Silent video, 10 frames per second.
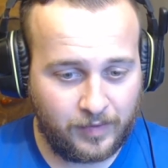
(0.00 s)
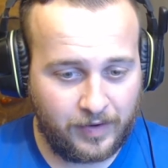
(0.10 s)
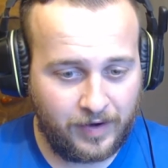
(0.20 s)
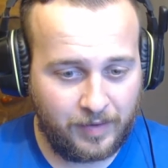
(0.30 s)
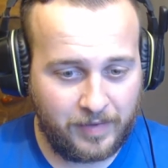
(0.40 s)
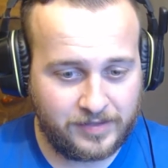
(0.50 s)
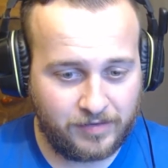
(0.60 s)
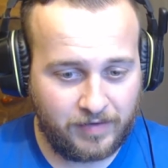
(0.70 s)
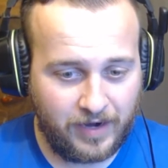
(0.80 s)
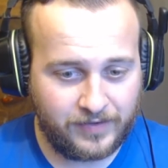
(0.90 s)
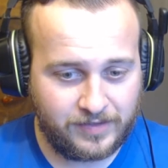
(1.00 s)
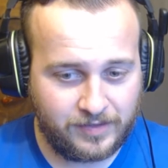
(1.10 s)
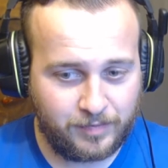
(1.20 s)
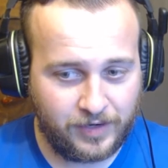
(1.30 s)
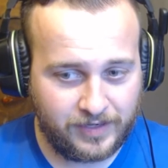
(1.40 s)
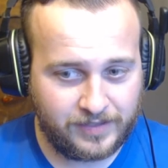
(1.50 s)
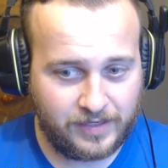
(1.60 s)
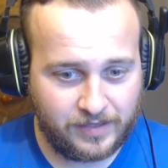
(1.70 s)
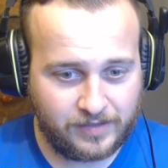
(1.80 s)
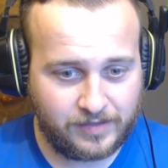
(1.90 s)
They're not messing around. This is pretty
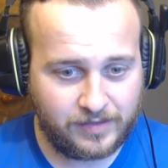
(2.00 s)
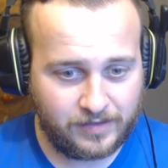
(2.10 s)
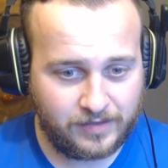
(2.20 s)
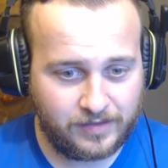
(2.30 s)
intense.